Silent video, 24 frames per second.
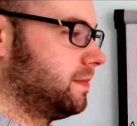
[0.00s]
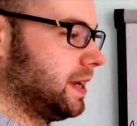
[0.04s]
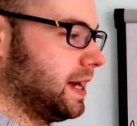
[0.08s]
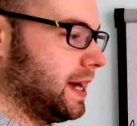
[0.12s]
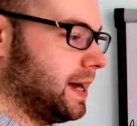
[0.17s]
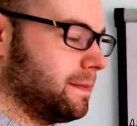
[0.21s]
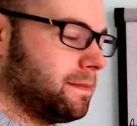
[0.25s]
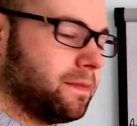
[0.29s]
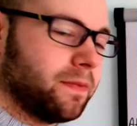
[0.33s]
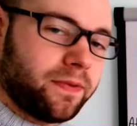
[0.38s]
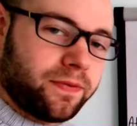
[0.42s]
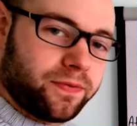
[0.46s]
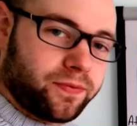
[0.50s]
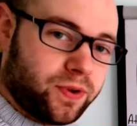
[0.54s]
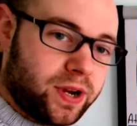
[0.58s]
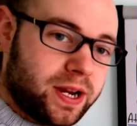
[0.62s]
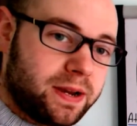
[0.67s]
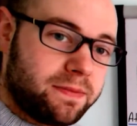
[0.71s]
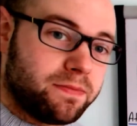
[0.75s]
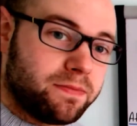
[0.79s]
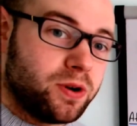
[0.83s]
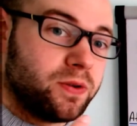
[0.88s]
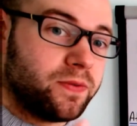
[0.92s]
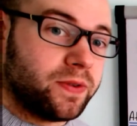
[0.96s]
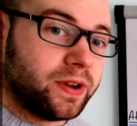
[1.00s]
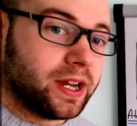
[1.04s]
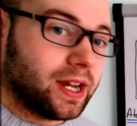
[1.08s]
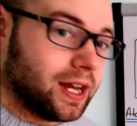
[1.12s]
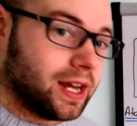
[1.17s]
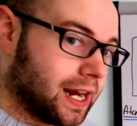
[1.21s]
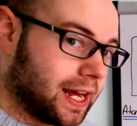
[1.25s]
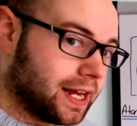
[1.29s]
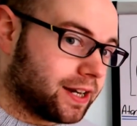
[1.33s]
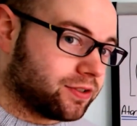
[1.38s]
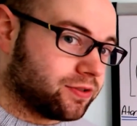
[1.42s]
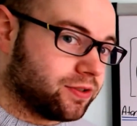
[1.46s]
um, free moving
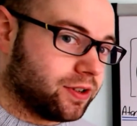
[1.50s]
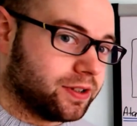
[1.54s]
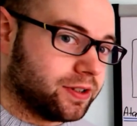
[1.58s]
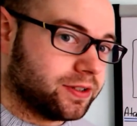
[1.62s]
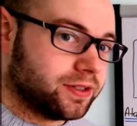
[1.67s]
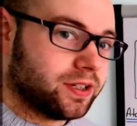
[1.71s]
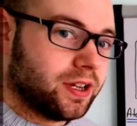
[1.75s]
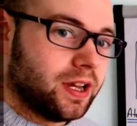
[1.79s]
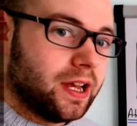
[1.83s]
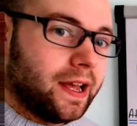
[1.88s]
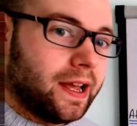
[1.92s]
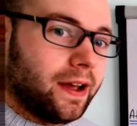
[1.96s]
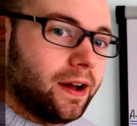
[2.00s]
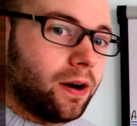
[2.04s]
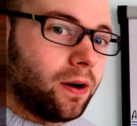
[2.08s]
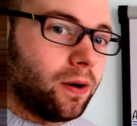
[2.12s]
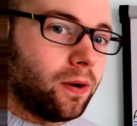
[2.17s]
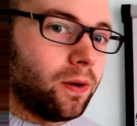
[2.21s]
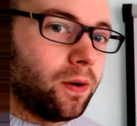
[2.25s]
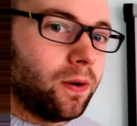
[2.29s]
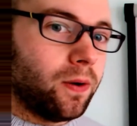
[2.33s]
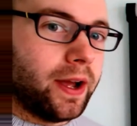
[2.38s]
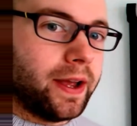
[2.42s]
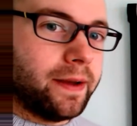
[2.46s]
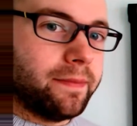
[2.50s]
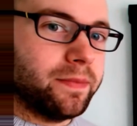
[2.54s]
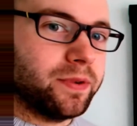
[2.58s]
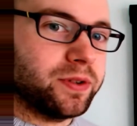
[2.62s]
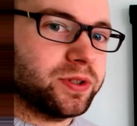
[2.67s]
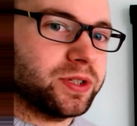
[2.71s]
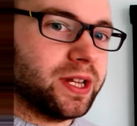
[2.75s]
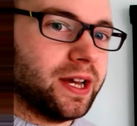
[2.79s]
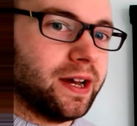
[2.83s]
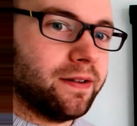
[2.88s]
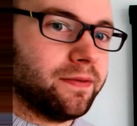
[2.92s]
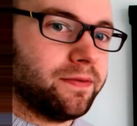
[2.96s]
electrons or it
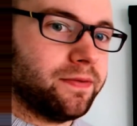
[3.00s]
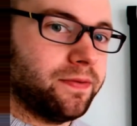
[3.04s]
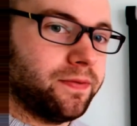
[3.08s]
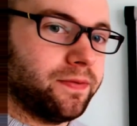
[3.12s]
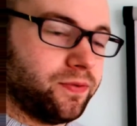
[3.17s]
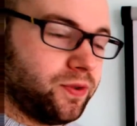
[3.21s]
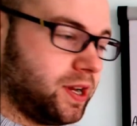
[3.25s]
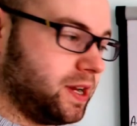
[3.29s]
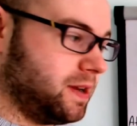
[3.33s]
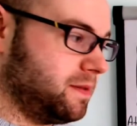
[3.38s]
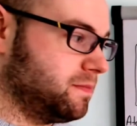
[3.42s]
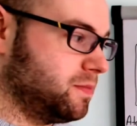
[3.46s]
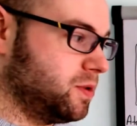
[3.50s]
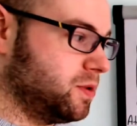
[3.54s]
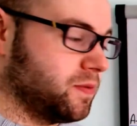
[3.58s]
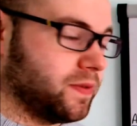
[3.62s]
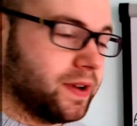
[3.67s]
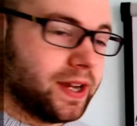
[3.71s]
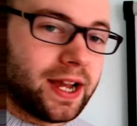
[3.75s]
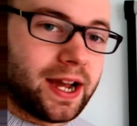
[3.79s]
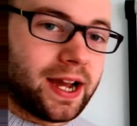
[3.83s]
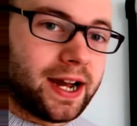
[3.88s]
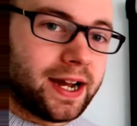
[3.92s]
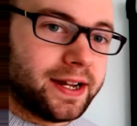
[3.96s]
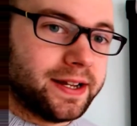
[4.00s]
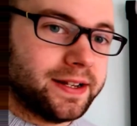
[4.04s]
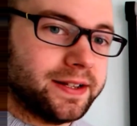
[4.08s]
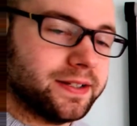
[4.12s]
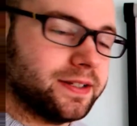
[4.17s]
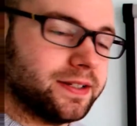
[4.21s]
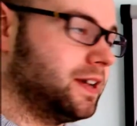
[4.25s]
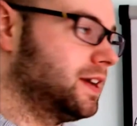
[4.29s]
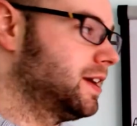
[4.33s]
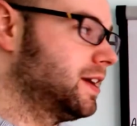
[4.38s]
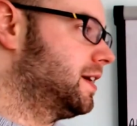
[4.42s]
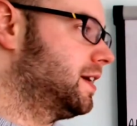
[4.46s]
must have free moving
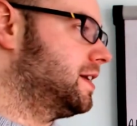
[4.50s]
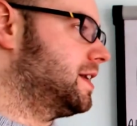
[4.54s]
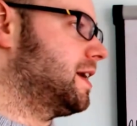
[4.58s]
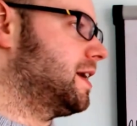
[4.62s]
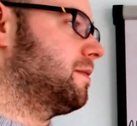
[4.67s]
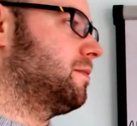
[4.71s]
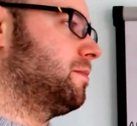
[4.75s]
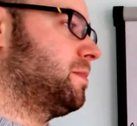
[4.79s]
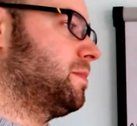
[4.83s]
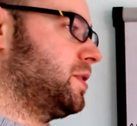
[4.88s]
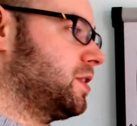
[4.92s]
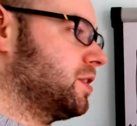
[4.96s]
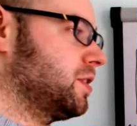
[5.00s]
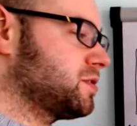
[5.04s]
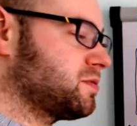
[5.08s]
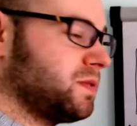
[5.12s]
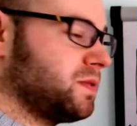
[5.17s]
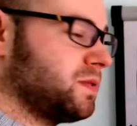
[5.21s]
ions. Now, because we're